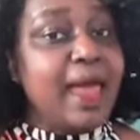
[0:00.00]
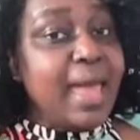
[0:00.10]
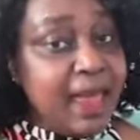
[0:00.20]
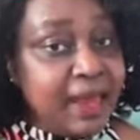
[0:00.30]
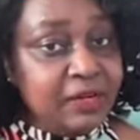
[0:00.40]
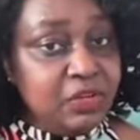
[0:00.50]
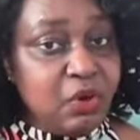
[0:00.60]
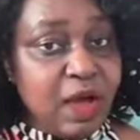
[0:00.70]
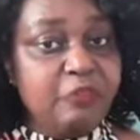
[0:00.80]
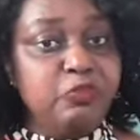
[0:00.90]
And
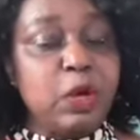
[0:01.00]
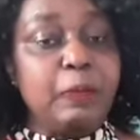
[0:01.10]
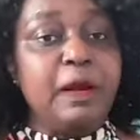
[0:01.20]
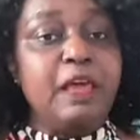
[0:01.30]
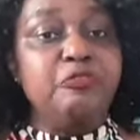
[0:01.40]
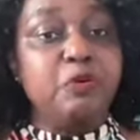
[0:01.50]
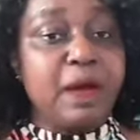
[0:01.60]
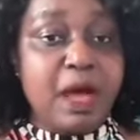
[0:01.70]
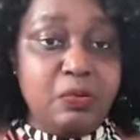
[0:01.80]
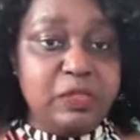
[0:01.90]
you have to apply
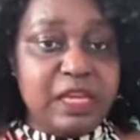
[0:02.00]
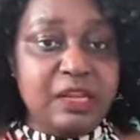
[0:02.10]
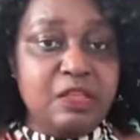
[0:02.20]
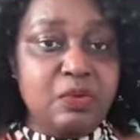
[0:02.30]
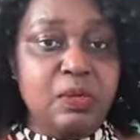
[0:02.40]
from outside the